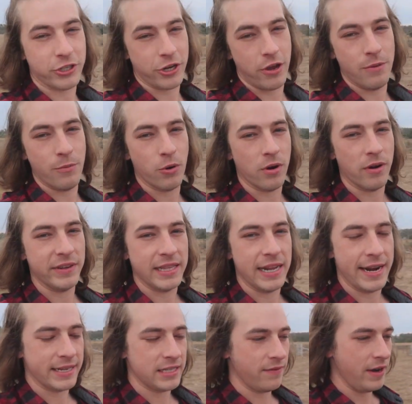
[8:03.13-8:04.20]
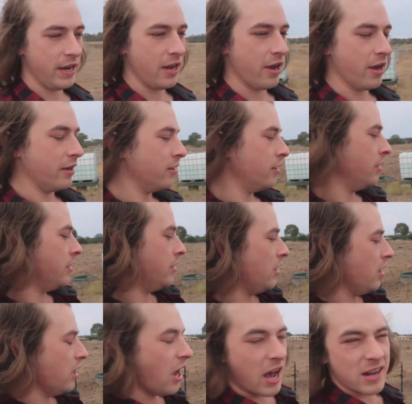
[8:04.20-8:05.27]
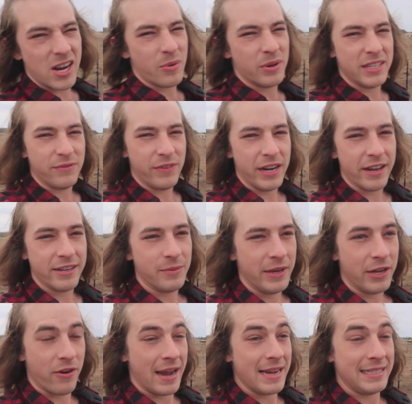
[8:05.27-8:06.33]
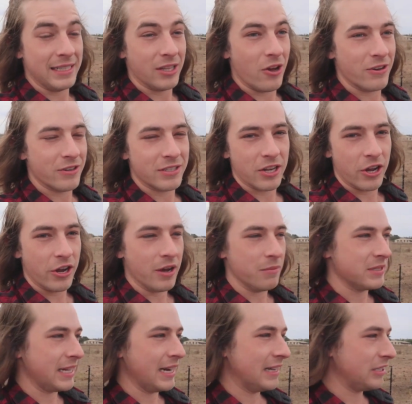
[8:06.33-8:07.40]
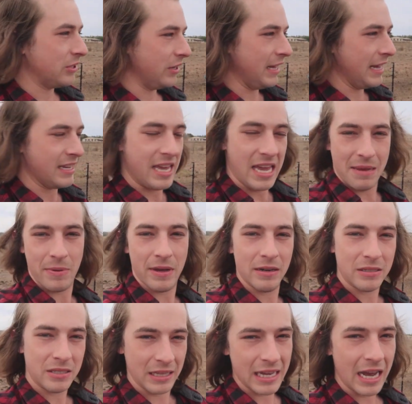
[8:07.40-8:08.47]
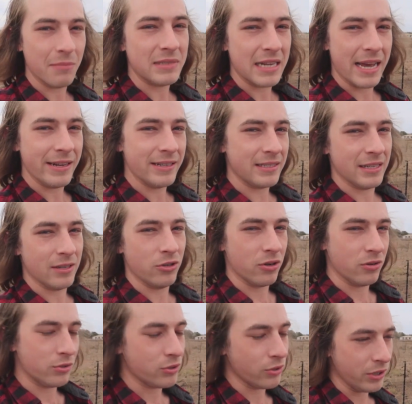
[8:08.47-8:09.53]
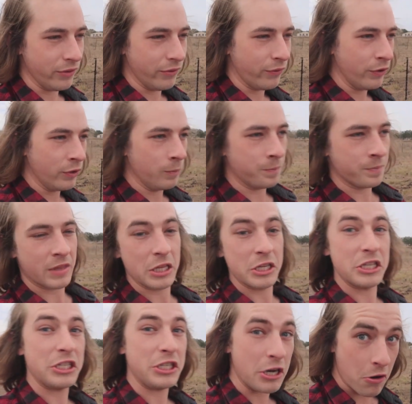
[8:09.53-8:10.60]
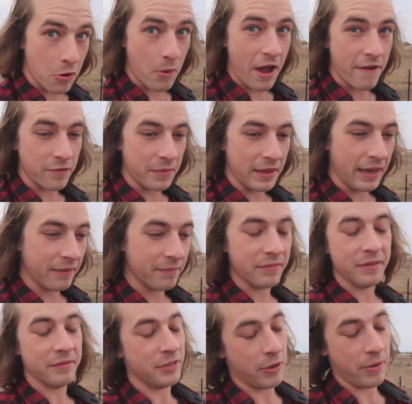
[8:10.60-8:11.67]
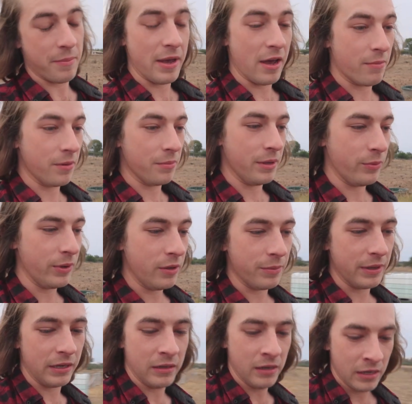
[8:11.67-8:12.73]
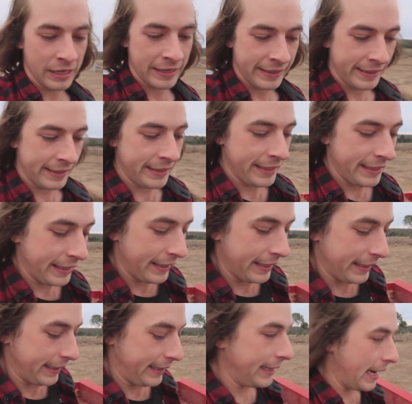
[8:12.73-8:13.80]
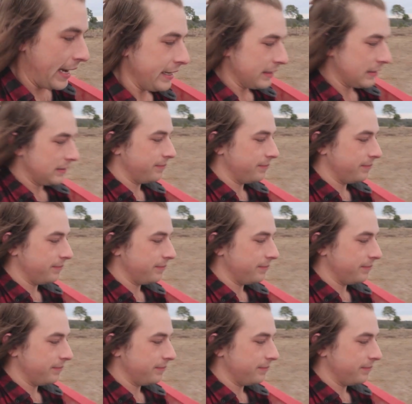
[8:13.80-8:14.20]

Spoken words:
show you more of in the next video. I don't want this video to be crazy long, so I'm just going to sort of like keep it to the updates and not sort of steer away from there. Knowing me, I probably will, but you know,